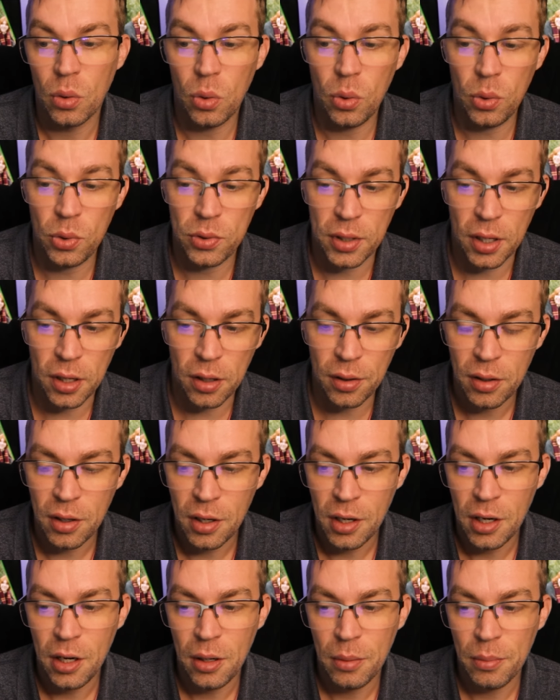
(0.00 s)
Also,
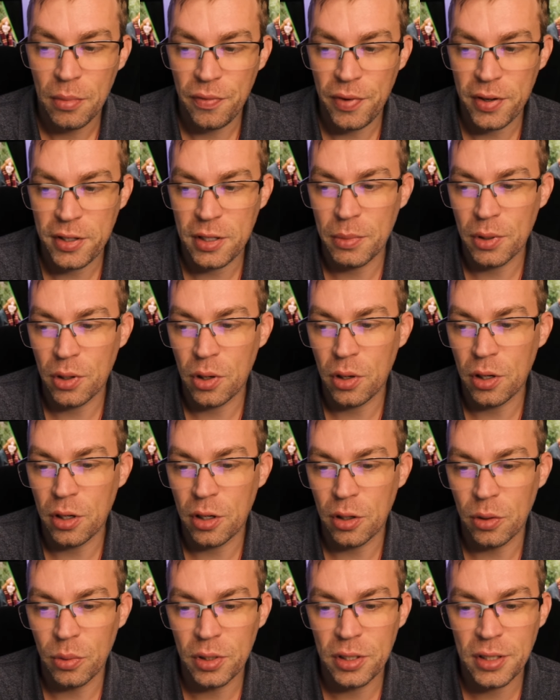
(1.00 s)
Professor
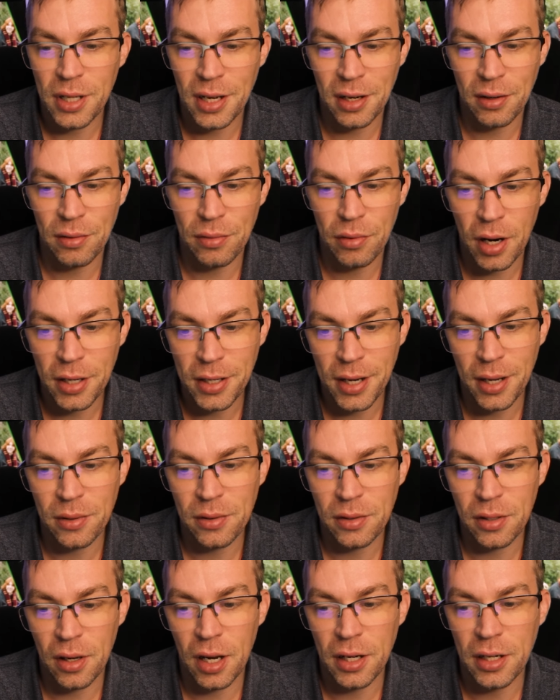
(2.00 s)
McGonagall is standing right
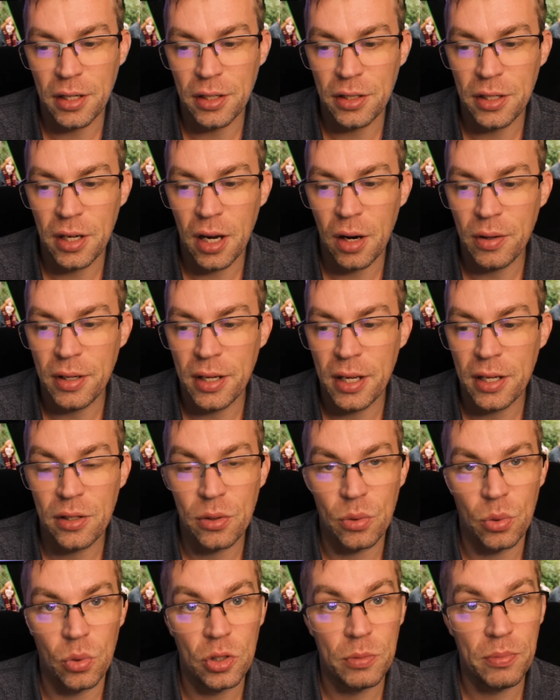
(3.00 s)
outside and she only
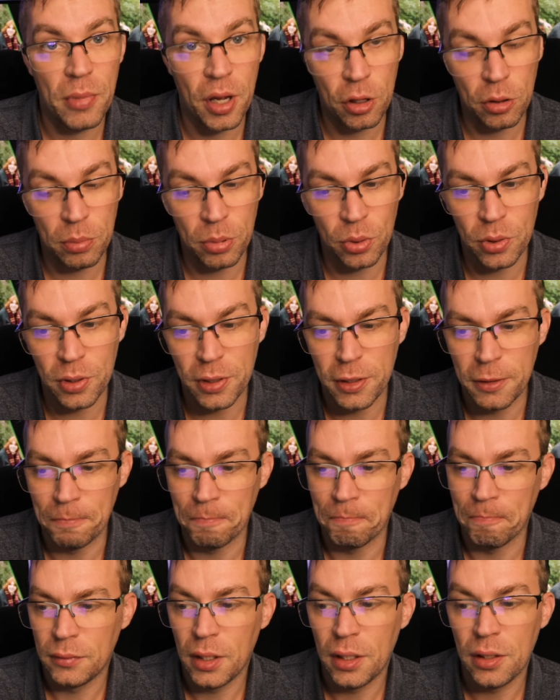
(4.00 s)
escorts Muggleborns.
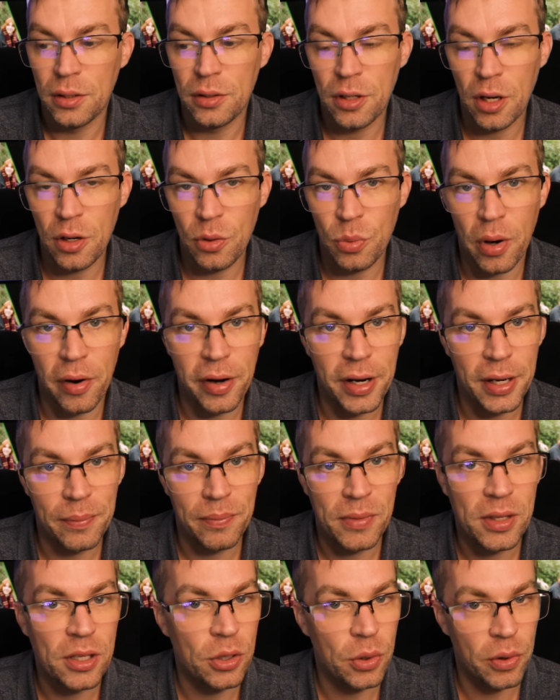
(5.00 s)
Don't worry,
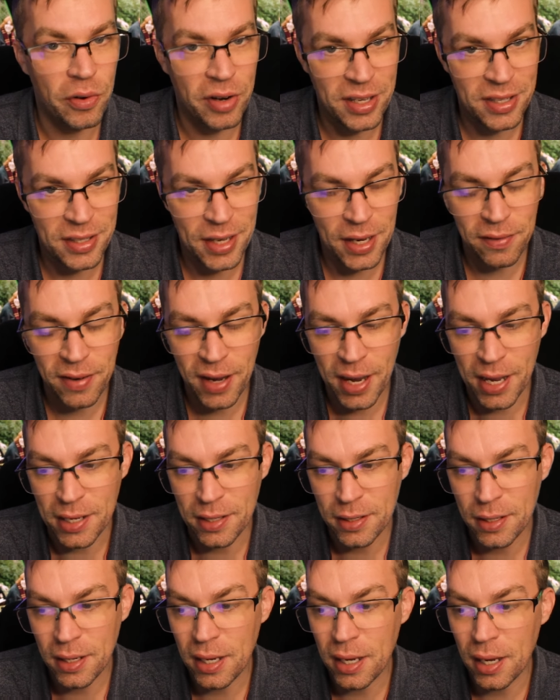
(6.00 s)
you're in safe
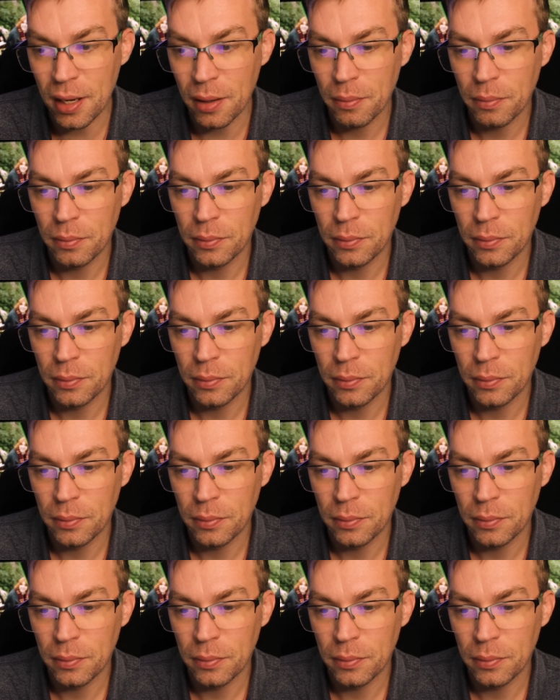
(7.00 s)
hands here.